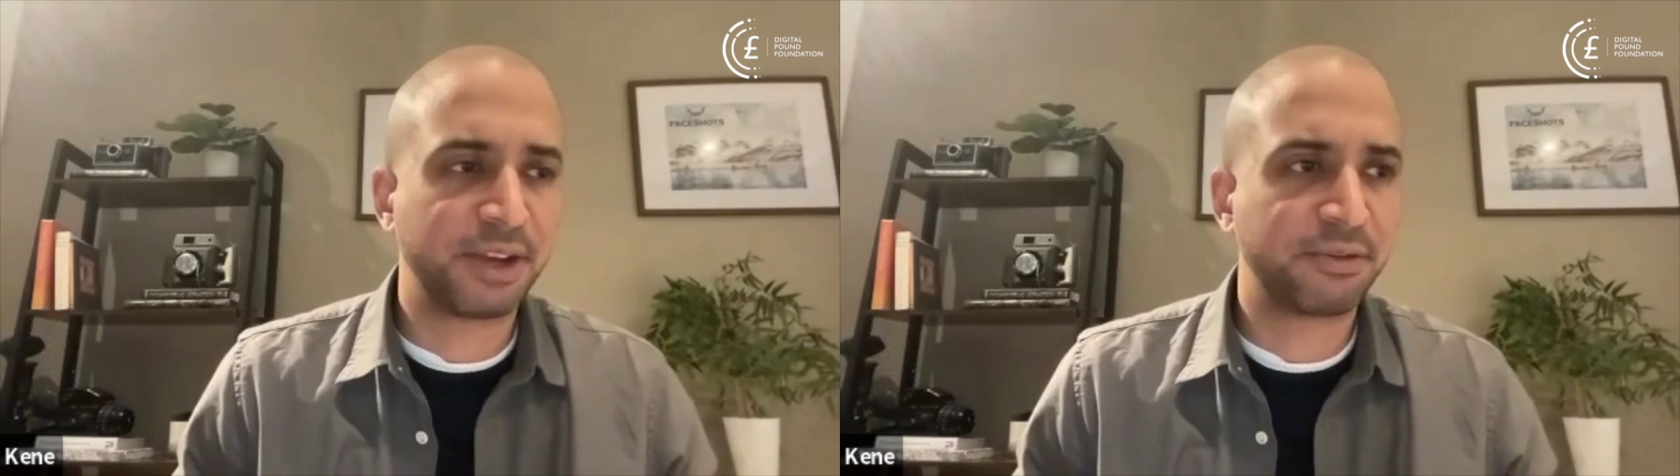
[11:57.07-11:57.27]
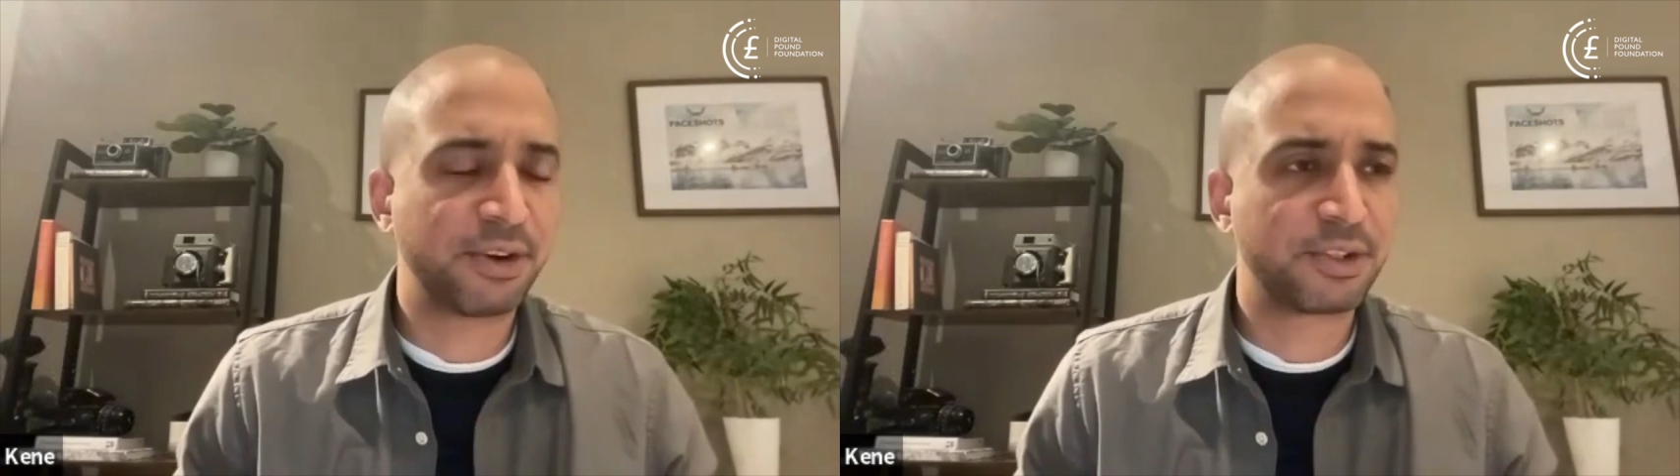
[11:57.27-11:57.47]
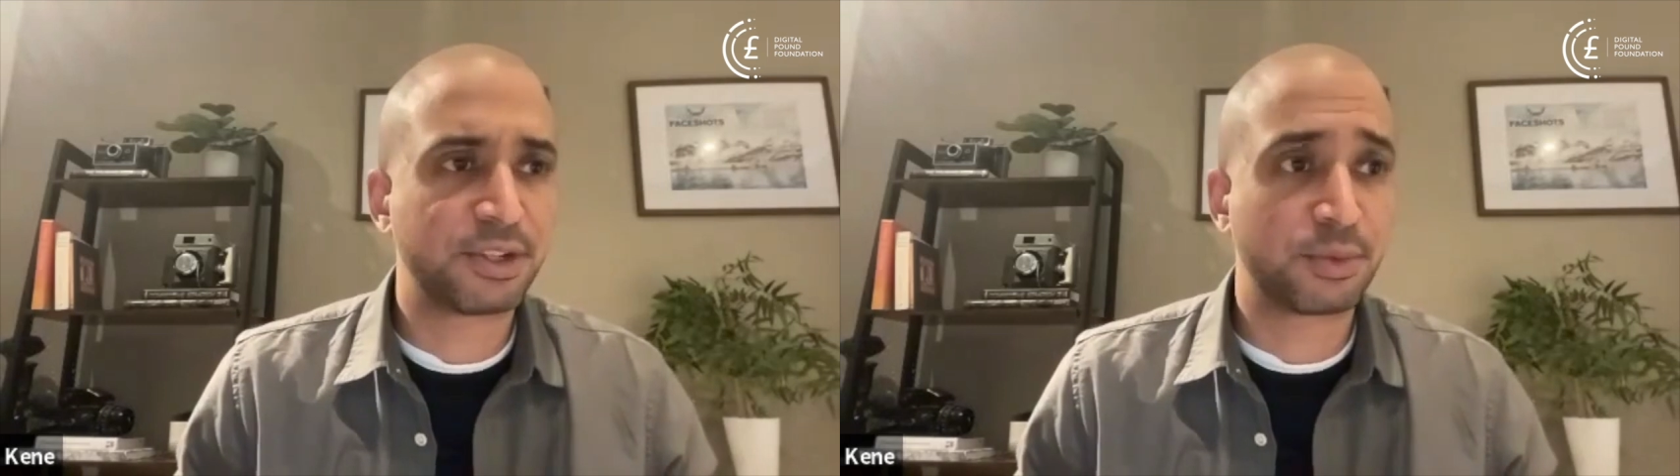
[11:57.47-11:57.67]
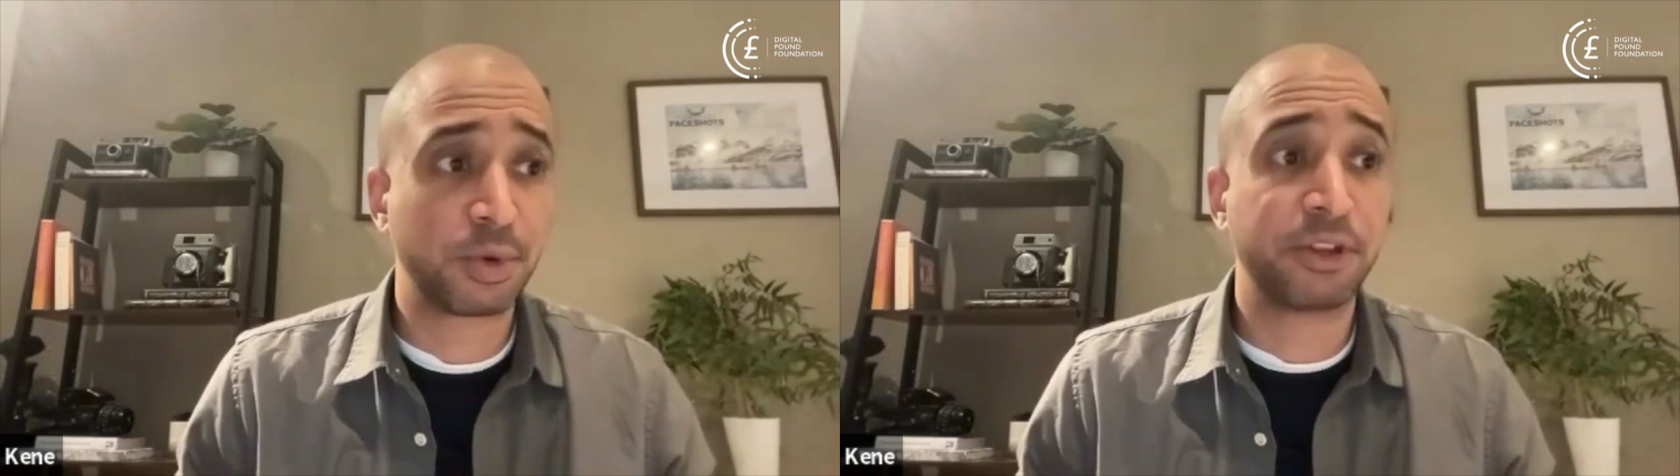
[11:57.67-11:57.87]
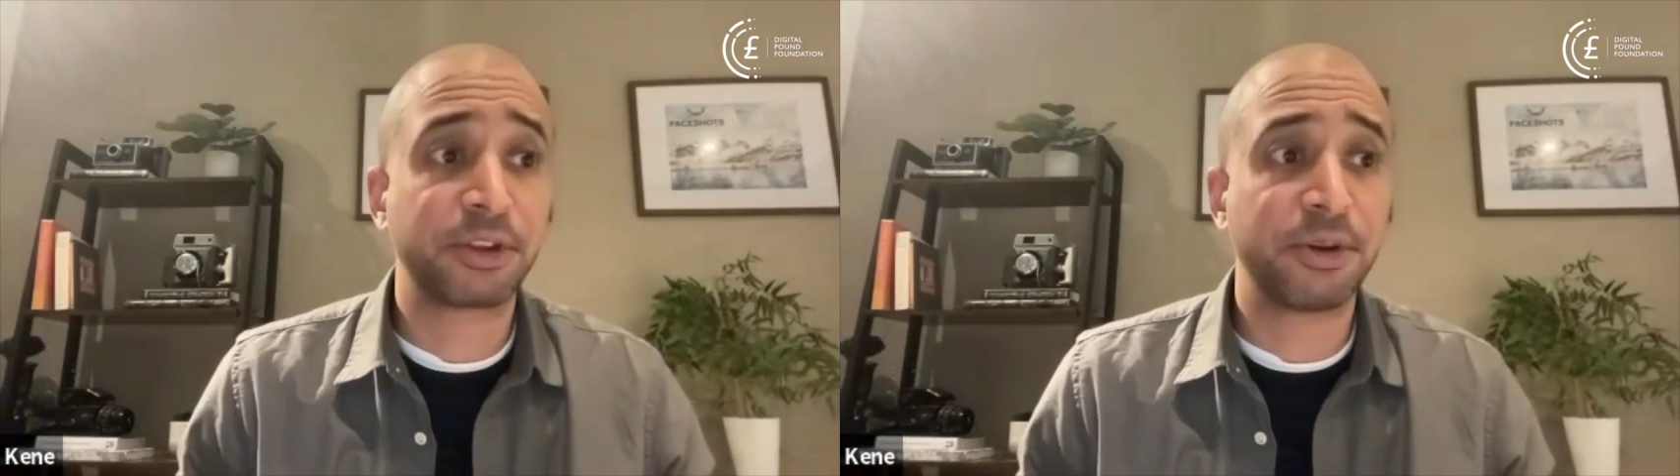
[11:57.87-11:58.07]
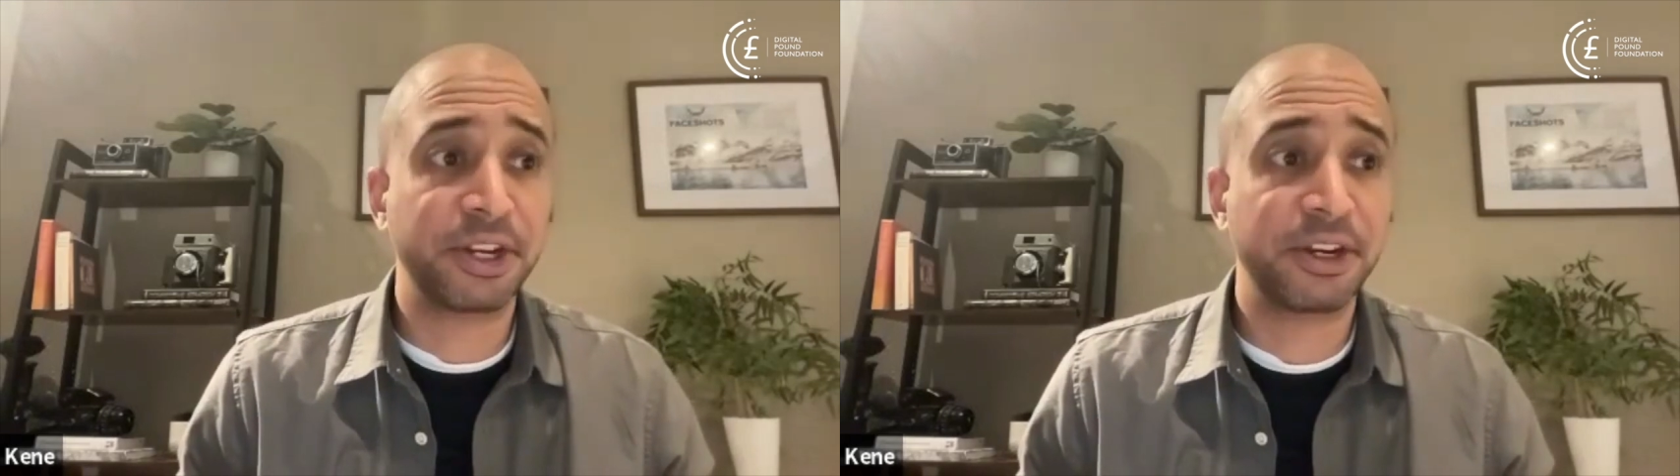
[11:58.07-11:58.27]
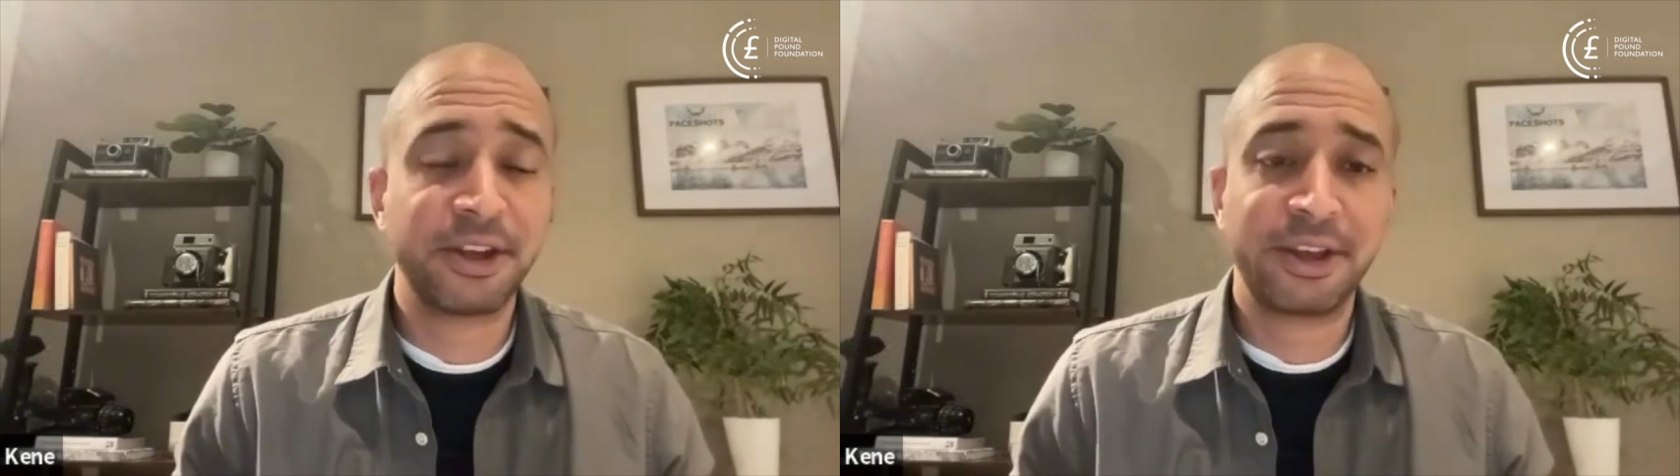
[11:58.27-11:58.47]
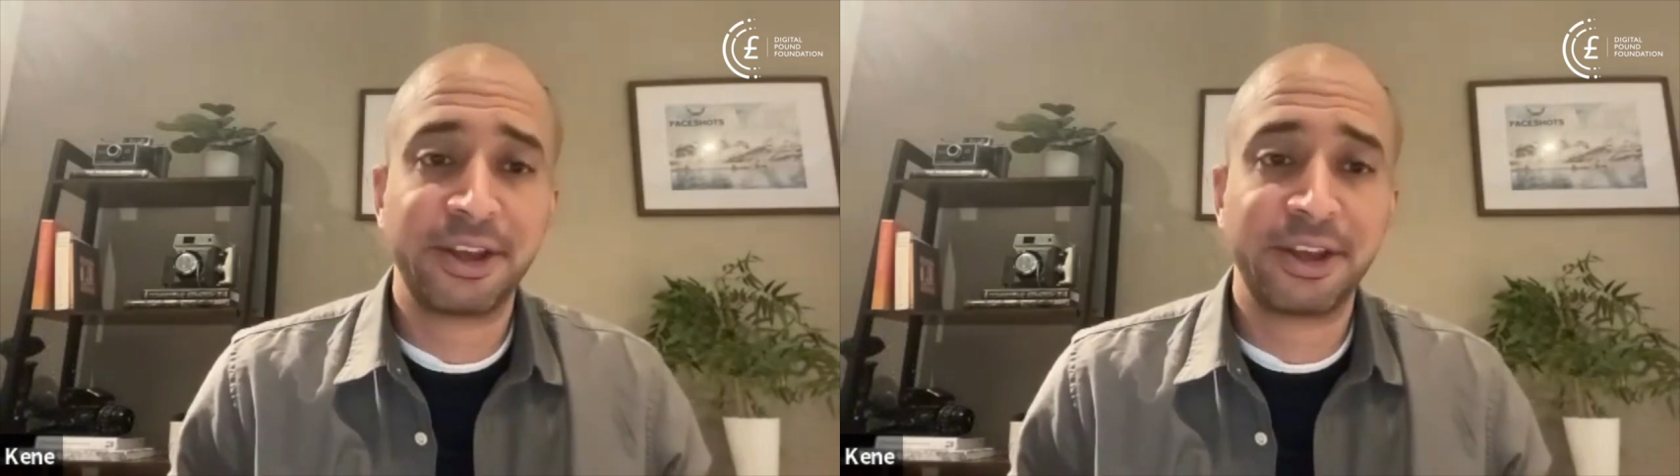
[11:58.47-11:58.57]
at first as Realcoin,